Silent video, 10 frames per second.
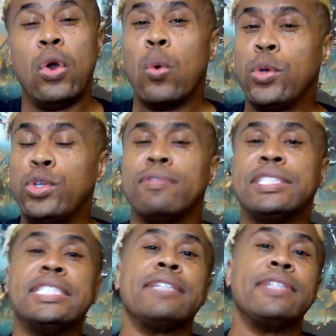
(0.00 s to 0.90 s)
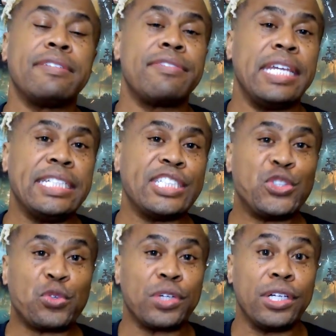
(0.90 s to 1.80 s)
When you have a series of things in your
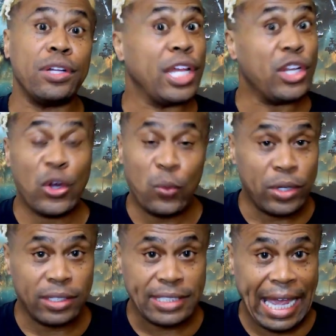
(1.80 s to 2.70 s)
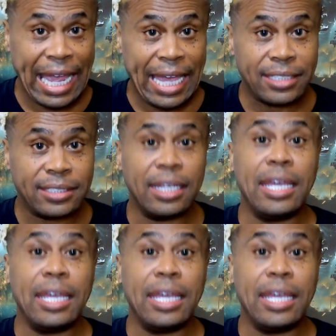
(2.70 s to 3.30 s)
reel that no one else has,